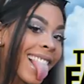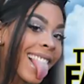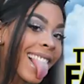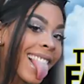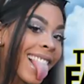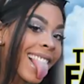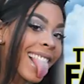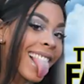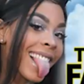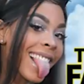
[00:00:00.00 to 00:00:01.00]

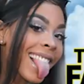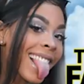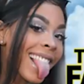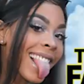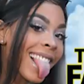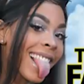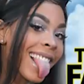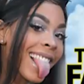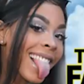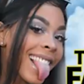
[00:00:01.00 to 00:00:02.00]

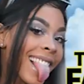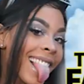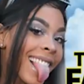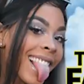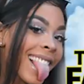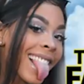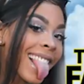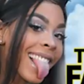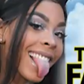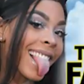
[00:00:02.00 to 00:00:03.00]

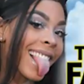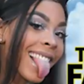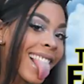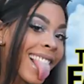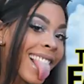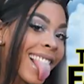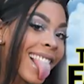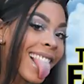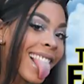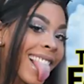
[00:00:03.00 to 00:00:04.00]

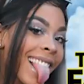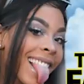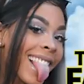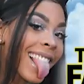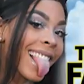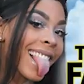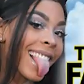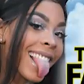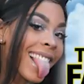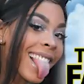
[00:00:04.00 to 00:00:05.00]

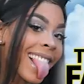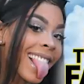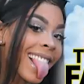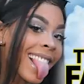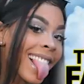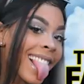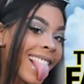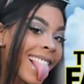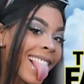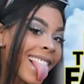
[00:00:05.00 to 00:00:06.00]

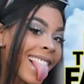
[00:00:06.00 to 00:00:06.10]
This person isn't speaking.